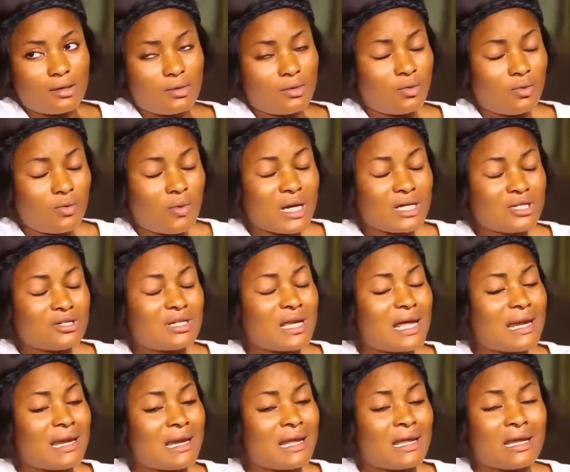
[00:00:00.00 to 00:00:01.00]
Why should
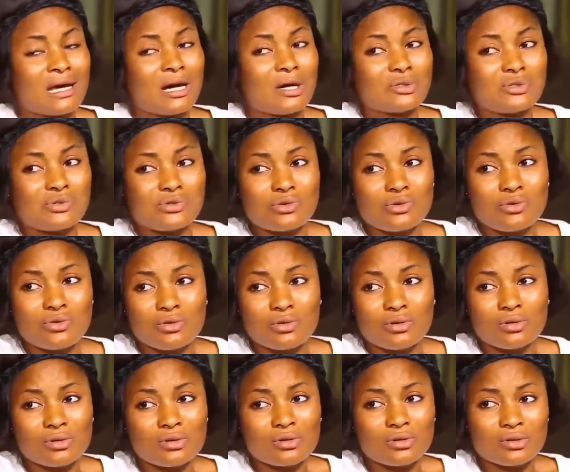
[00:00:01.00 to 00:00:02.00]
I learn how to
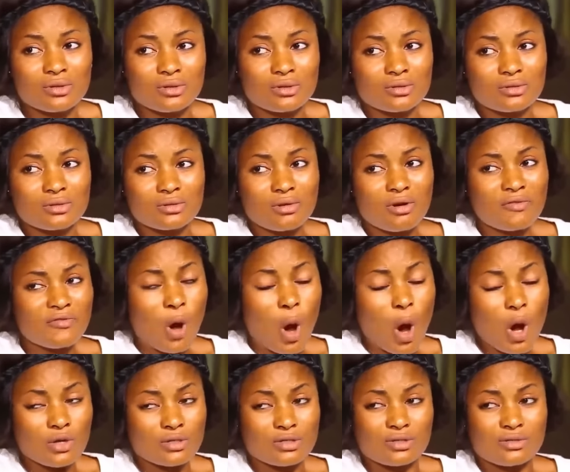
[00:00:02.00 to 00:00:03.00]
cook? Of
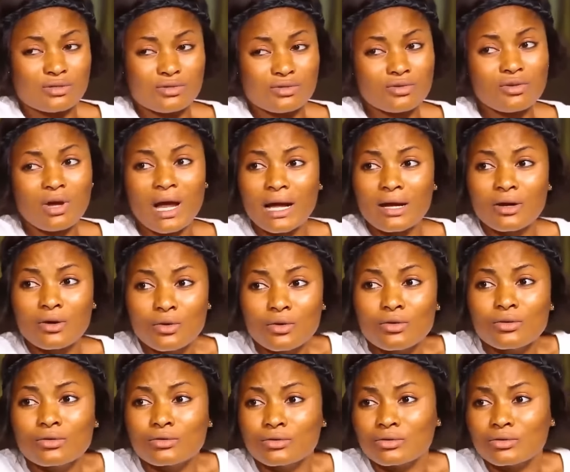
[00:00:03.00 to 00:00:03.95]
course, you can cook.